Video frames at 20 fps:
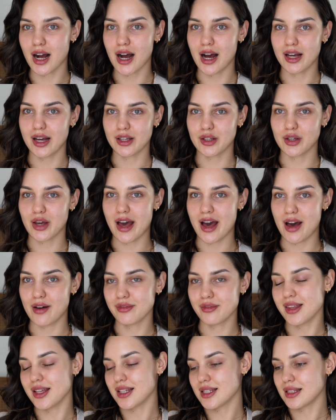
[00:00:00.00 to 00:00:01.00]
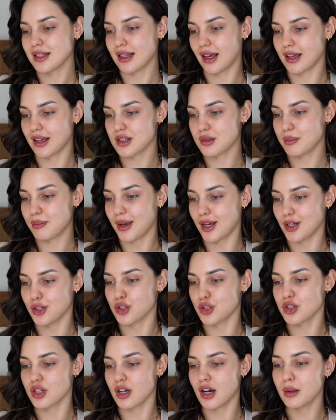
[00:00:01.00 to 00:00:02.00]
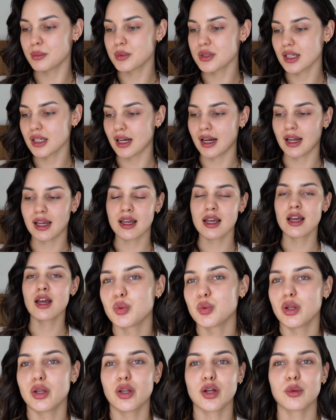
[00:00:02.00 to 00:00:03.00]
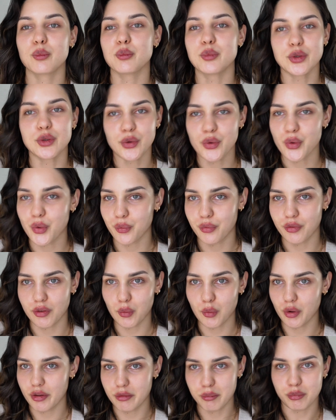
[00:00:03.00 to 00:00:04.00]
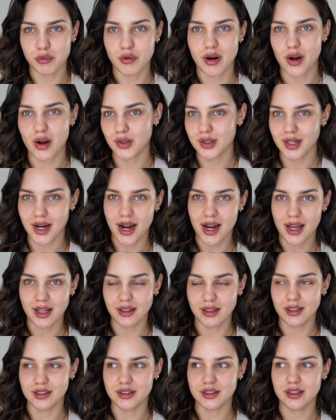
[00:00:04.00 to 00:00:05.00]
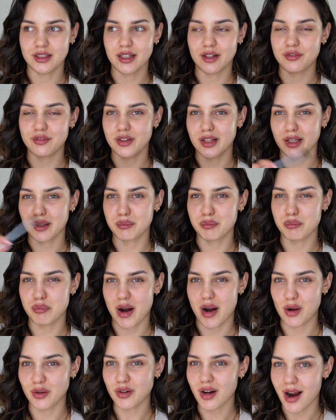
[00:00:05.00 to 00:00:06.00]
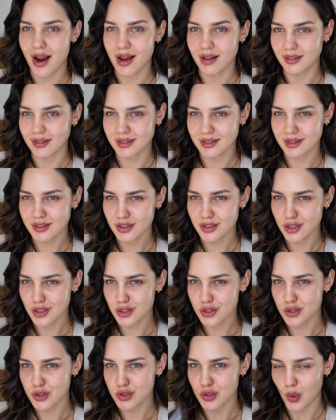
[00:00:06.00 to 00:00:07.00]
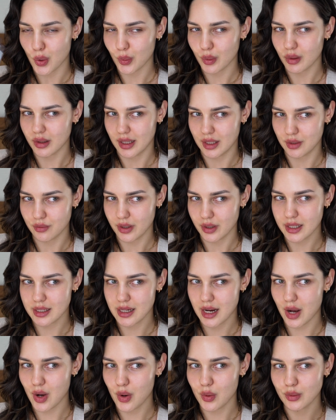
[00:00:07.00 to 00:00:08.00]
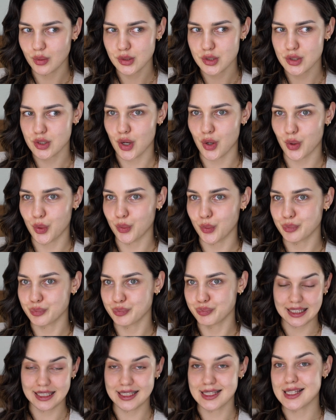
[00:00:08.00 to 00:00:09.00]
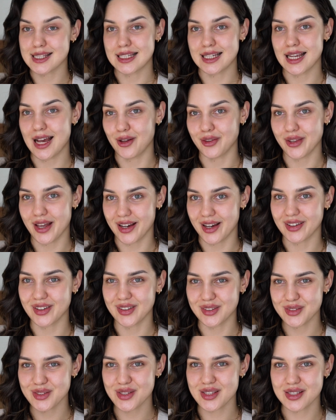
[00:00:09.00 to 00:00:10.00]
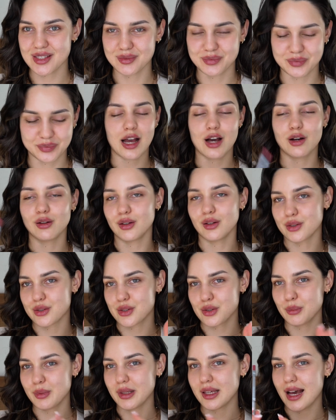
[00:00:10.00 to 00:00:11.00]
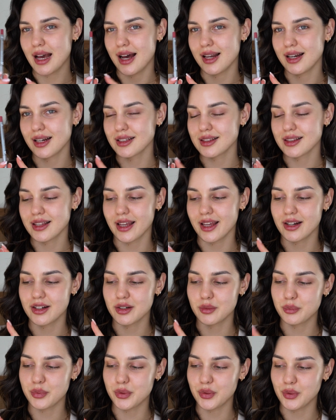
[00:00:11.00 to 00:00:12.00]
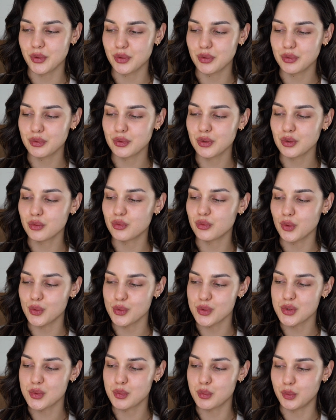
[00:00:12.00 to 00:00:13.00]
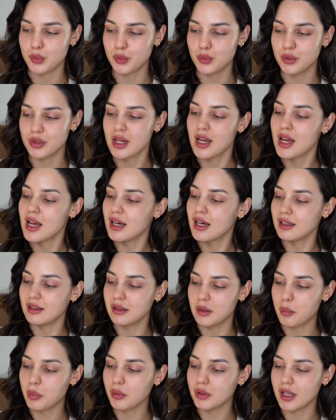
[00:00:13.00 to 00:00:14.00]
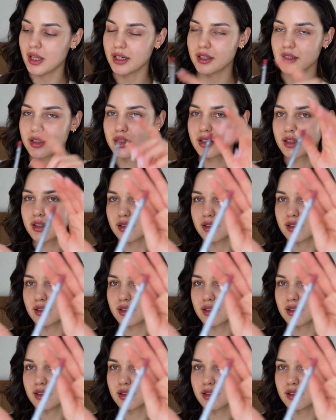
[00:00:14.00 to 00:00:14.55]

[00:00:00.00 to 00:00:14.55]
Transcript: I have this nice beige top today, which will look beautiful with brown eyeliner, and I feel like brown eyeliner is so in right now, so let's see how that goes. I'll also be adding their beautiful rosewood lip liner.